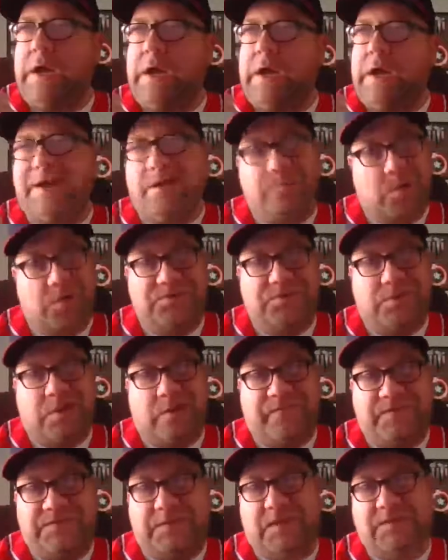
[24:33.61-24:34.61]
I've had the post
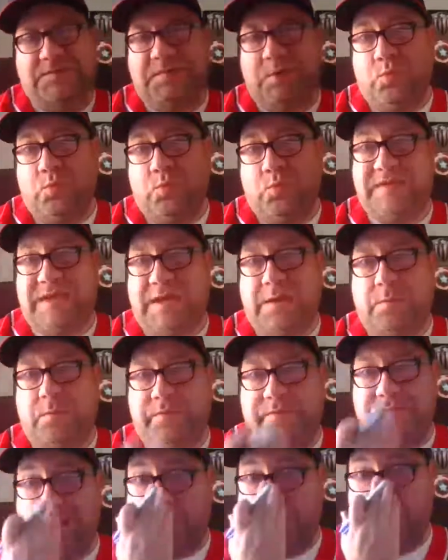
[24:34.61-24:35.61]
office ask me one
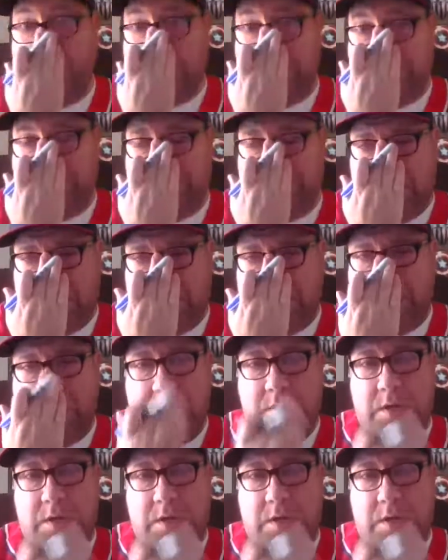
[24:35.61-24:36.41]
time what that was.